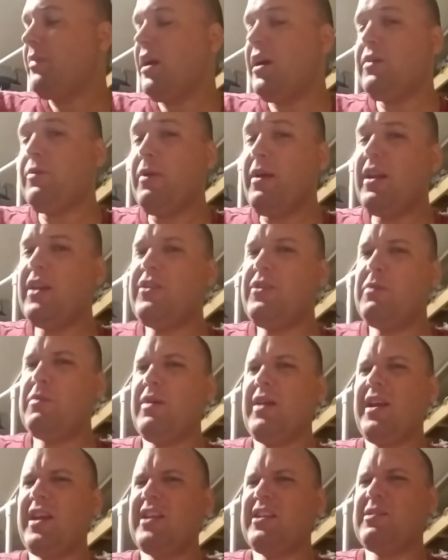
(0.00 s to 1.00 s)
I really do
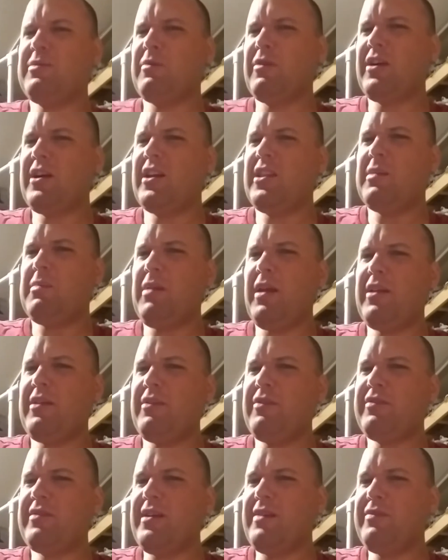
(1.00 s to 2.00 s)
want to get to work on the
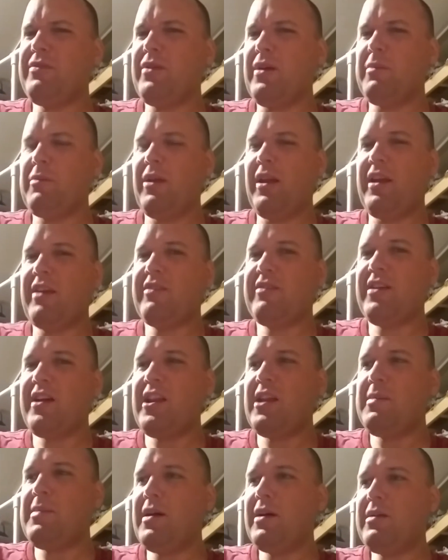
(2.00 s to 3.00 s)
Blender stuff, though. I'm really
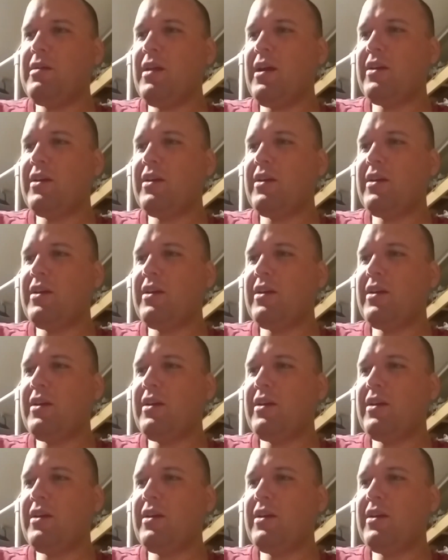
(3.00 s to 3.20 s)
excited about